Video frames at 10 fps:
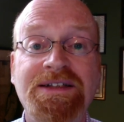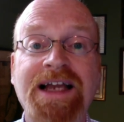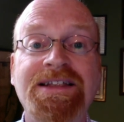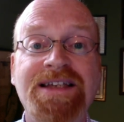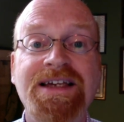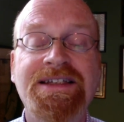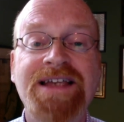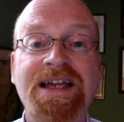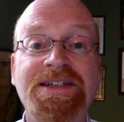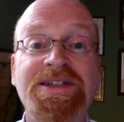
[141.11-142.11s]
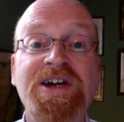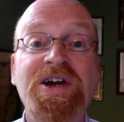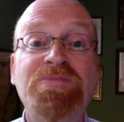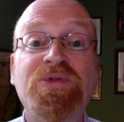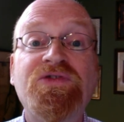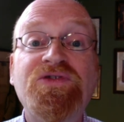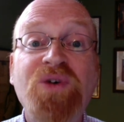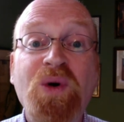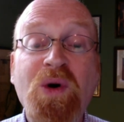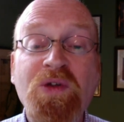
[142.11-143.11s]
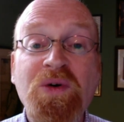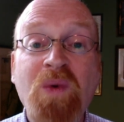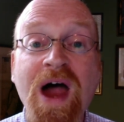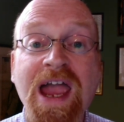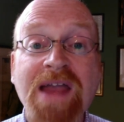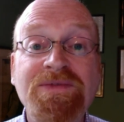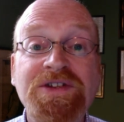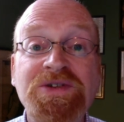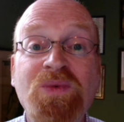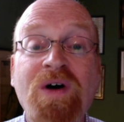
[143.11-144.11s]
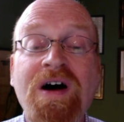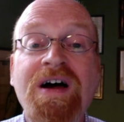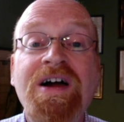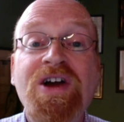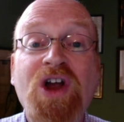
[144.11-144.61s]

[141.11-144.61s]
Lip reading: Dante says, before the waves, as it were,